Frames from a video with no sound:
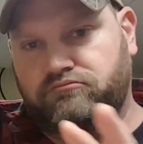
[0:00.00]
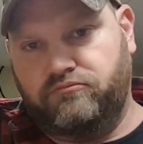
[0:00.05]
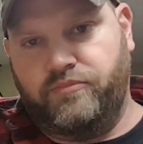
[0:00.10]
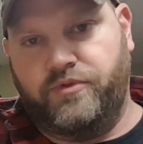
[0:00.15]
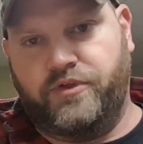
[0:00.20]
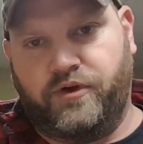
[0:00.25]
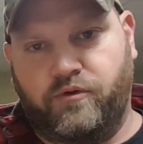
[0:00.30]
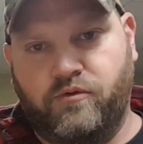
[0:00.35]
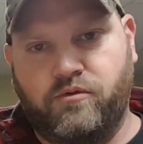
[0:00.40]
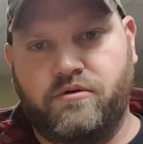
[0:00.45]

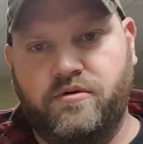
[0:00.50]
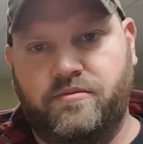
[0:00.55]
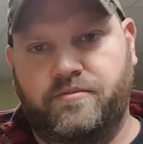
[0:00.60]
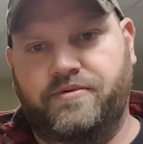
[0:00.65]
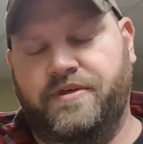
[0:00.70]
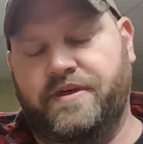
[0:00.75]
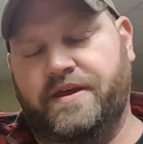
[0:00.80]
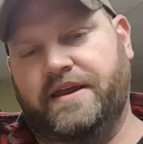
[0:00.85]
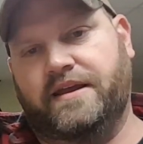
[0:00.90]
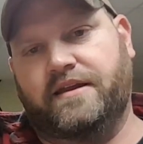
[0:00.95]
the group
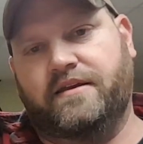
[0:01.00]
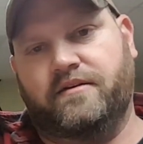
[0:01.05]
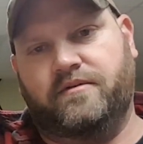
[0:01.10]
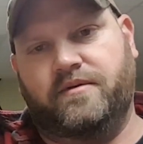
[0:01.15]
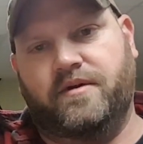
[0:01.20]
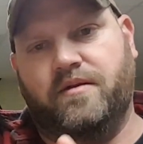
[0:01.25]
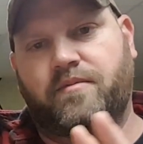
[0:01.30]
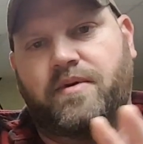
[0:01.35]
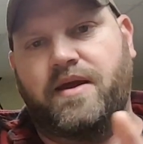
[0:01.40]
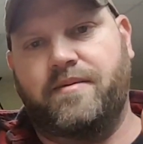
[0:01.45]
thing.
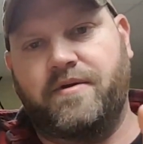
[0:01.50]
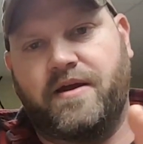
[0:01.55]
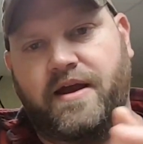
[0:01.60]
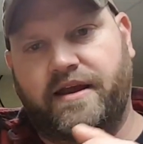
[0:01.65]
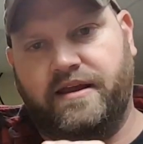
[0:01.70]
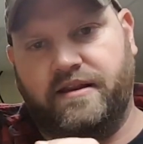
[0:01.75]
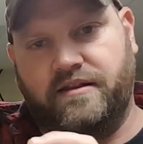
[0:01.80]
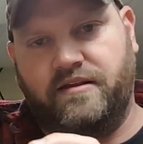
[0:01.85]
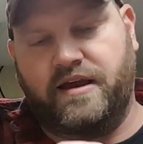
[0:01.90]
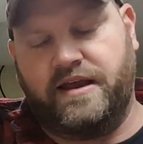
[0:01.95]
Maybe I
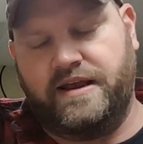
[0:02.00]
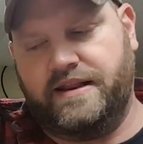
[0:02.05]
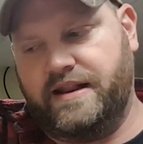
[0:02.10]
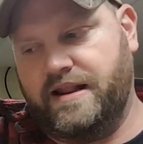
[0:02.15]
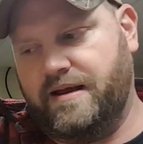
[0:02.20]
can tighten